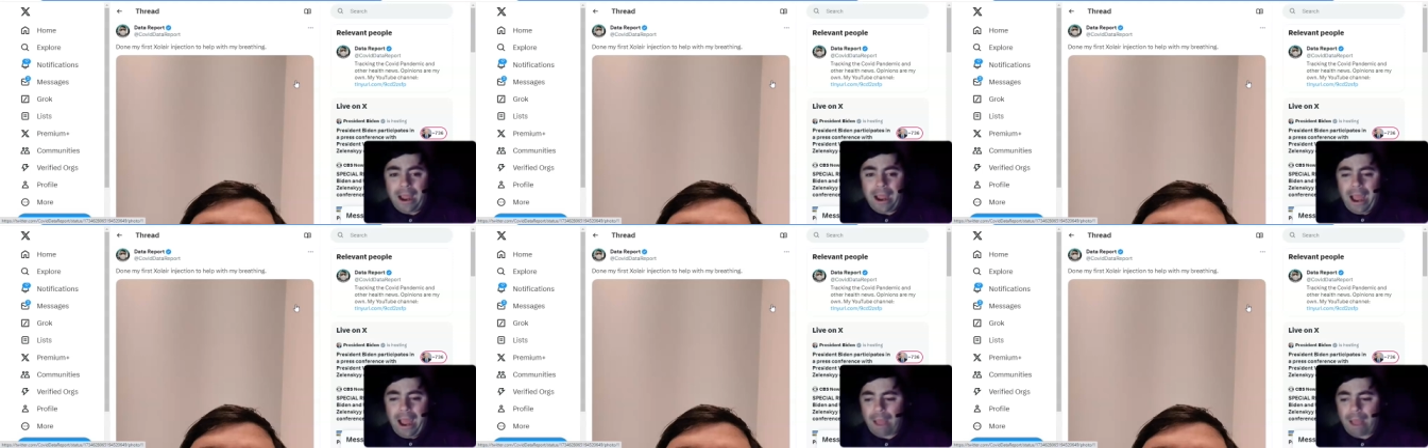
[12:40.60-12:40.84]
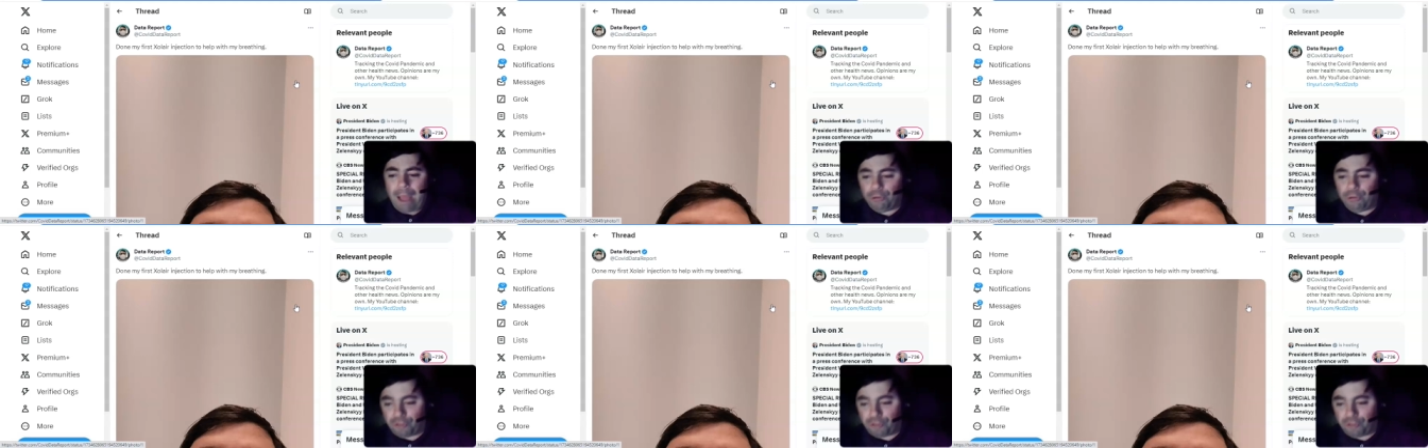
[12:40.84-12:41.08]

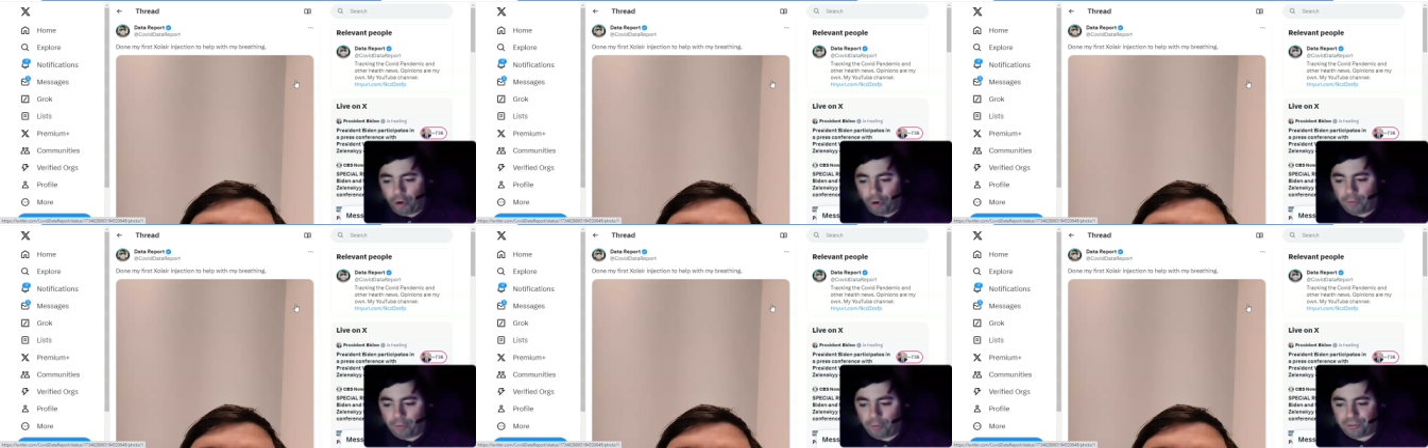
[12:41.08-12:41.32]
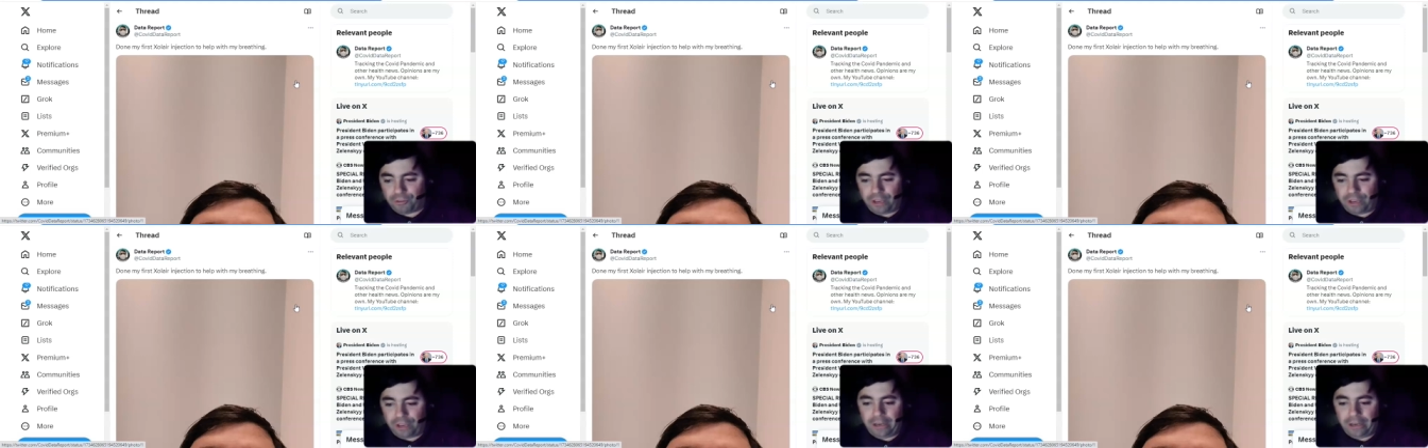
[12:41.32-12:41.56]
I was
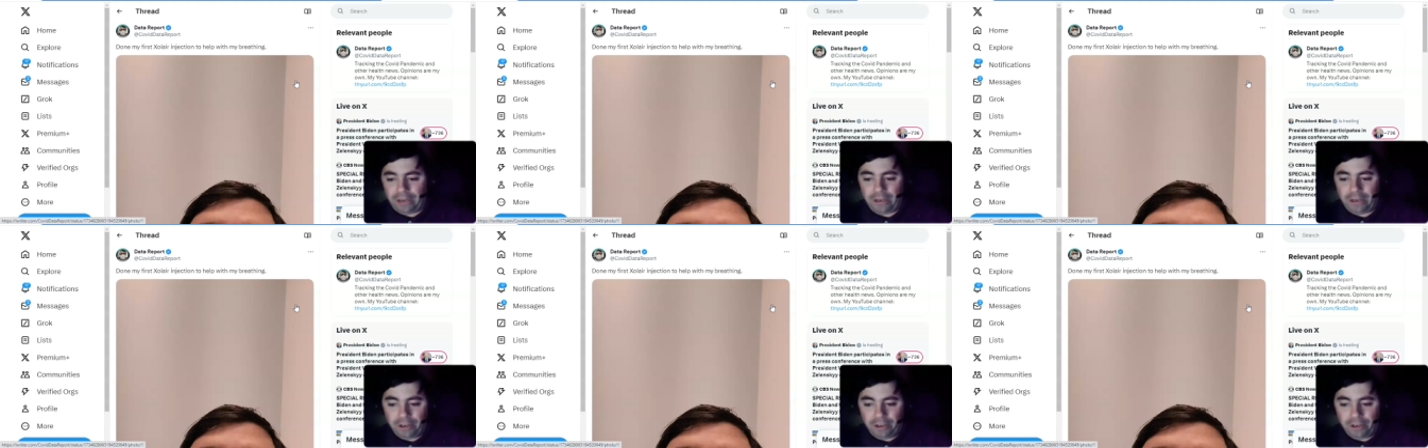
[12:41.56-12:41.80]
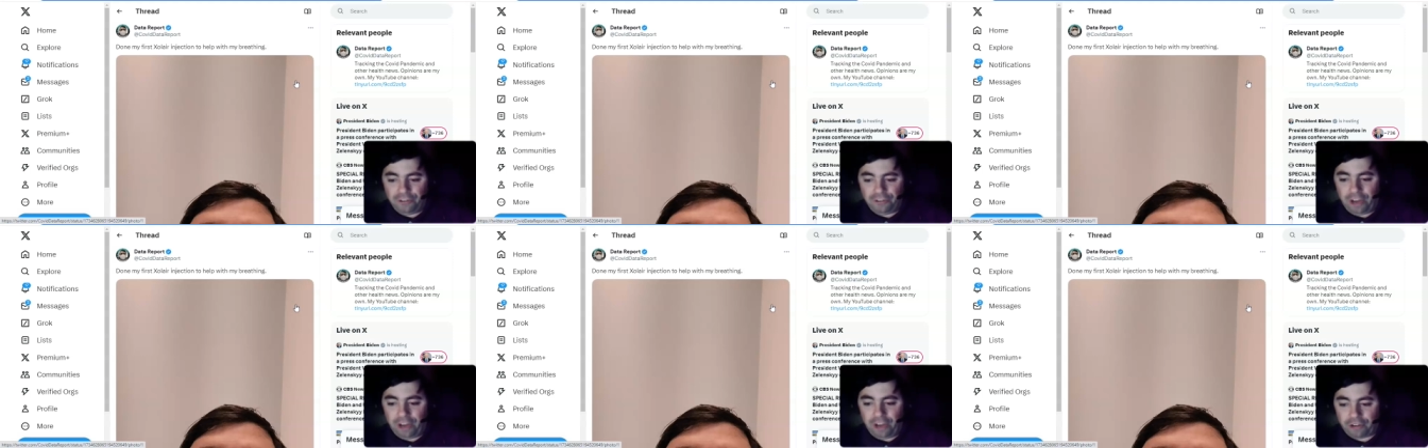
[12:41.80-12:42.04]
nervous getting an
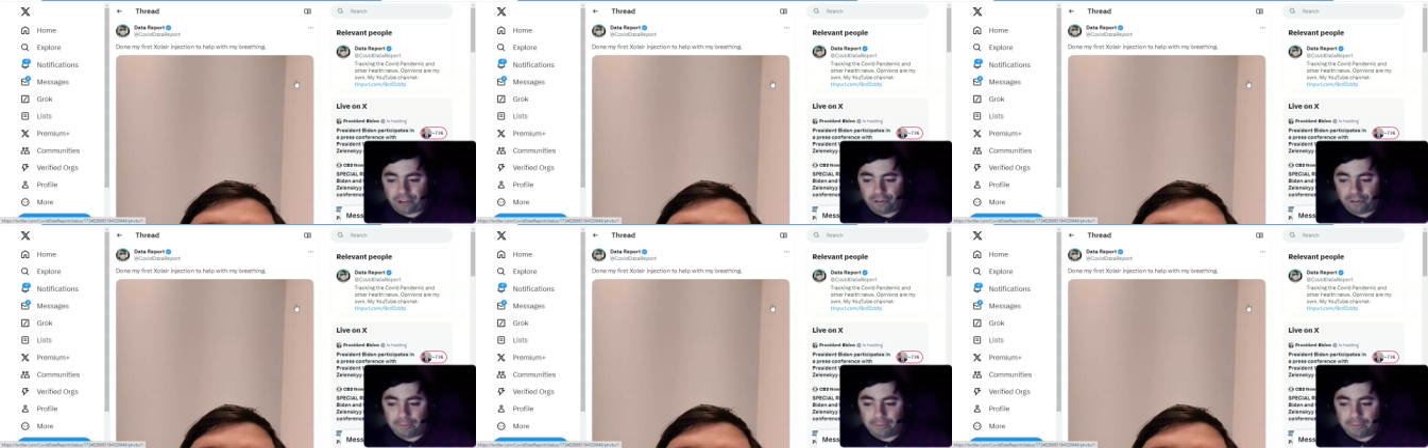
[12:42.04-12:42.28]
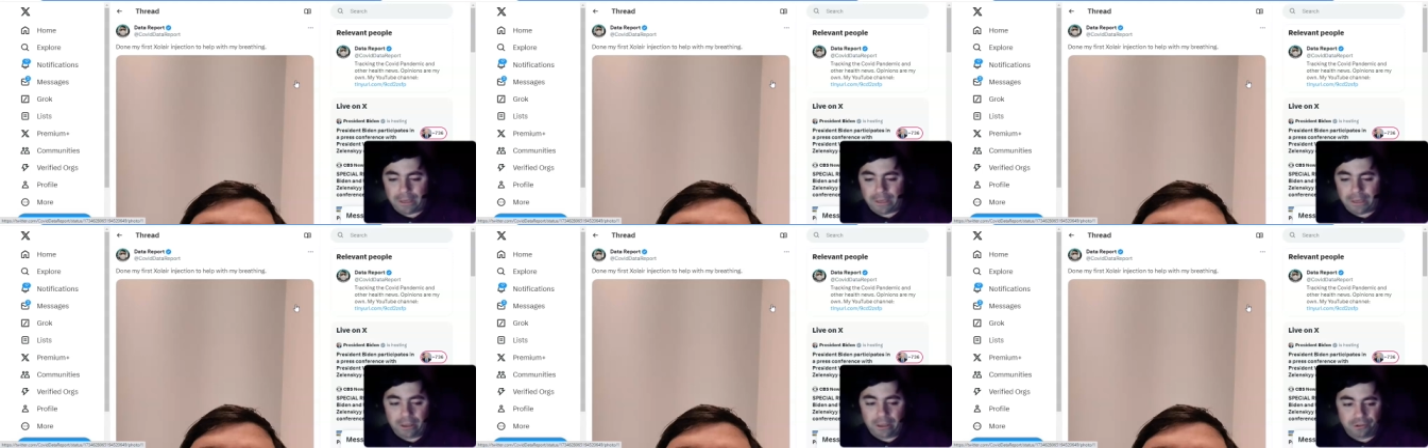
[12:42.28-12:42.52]
injection
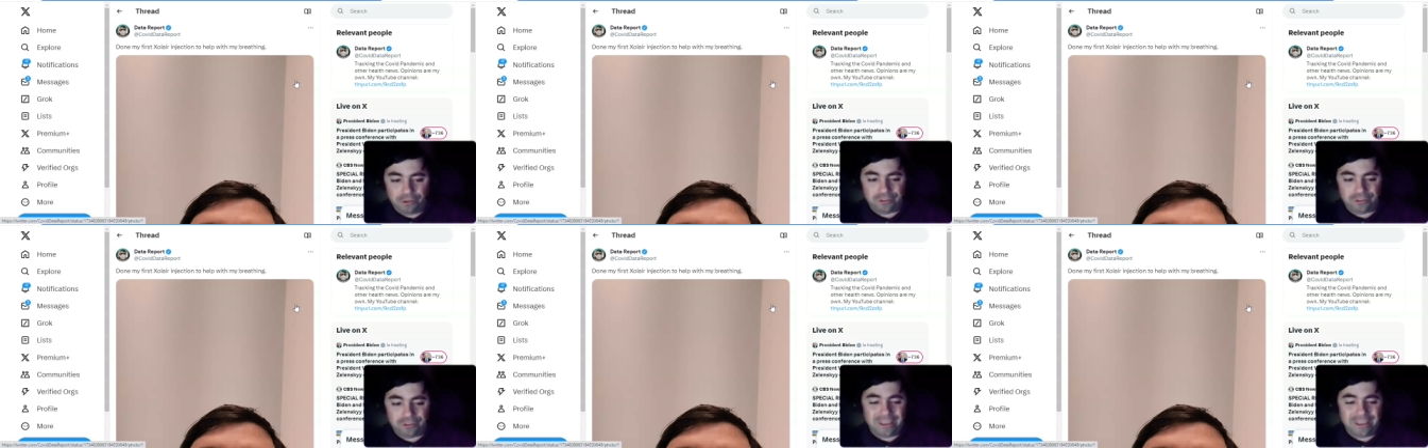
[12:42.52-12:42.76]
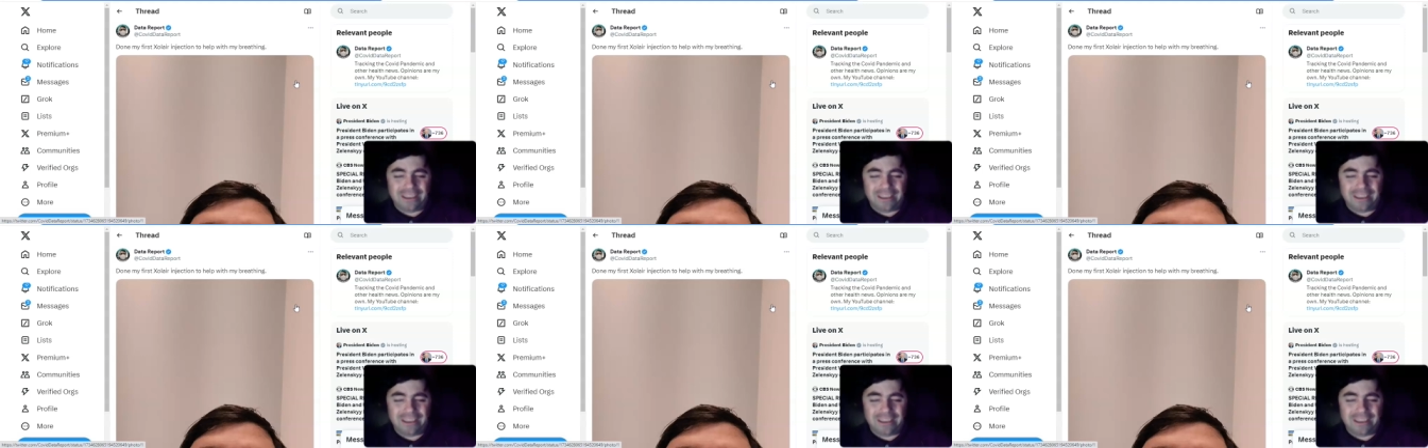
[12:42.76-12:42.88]
because